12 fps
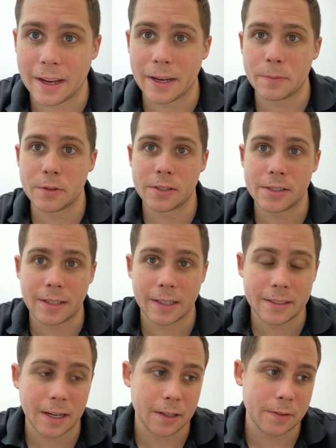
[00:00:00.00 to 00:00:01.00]
I am just sick
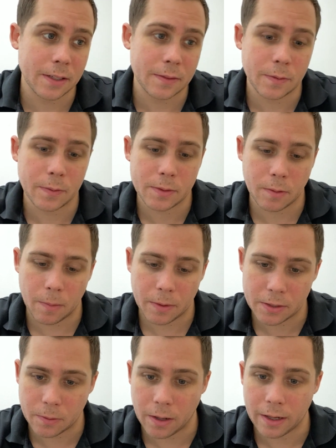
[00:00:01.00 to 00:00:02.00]
and tired of safety squat
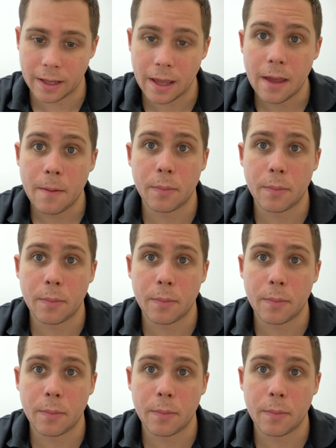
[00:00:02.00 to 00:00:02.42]
bar squatting.